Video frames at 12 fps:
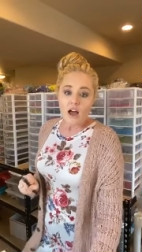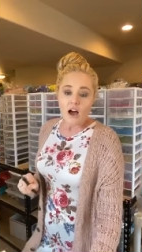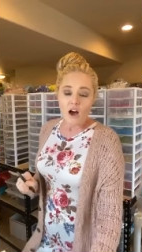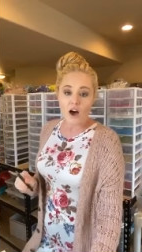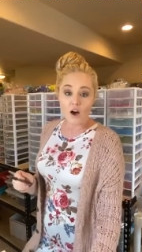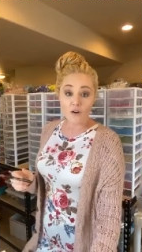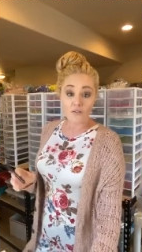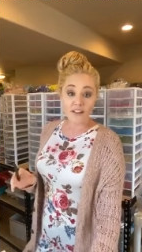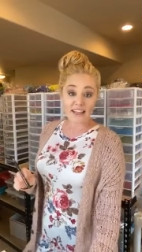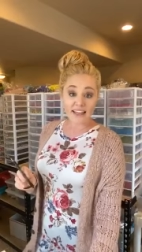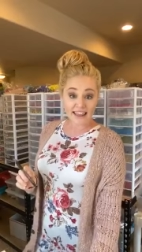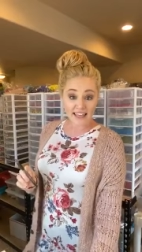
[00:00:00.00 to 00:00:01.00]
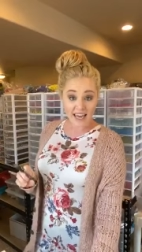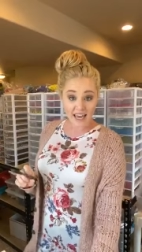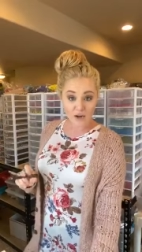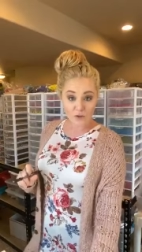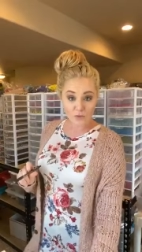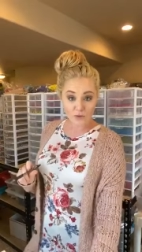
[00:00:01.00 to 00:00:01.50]
hopefully
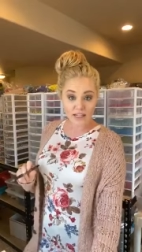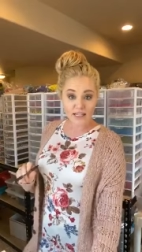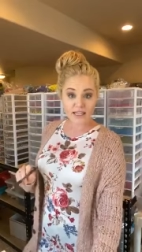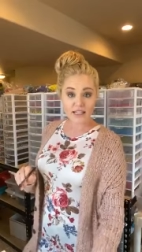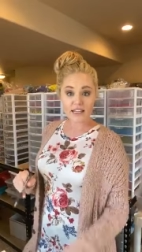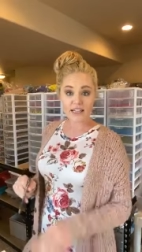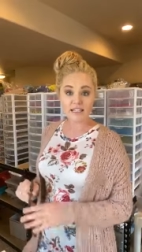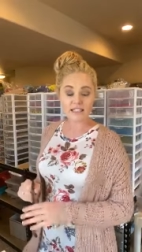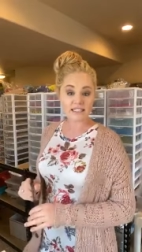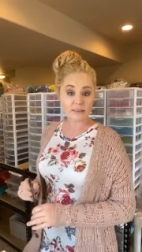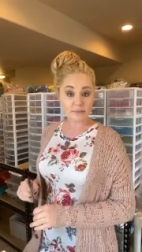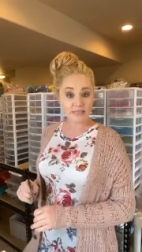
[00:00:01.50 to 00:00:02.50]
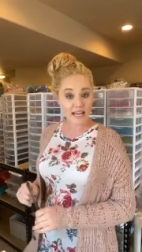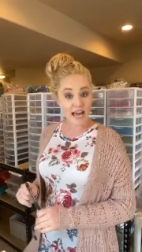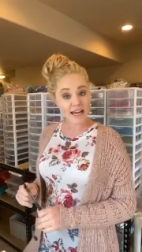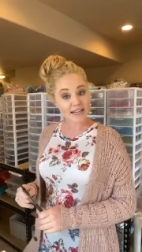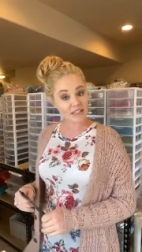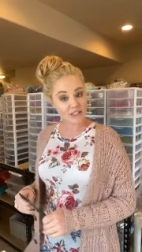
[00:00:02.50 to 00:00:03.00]
that will
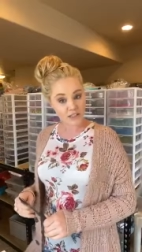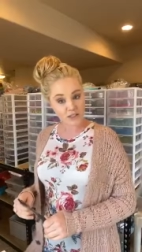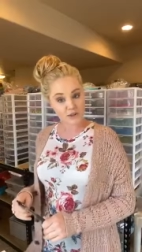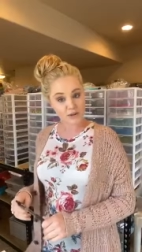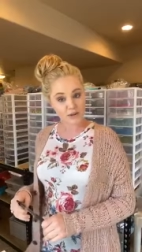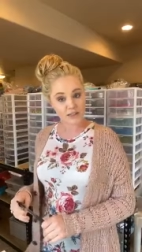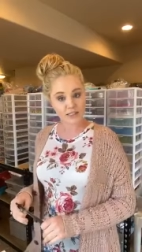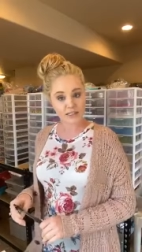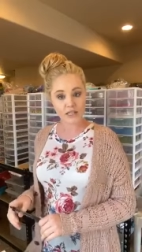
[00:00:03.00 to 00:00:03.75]
subside soon.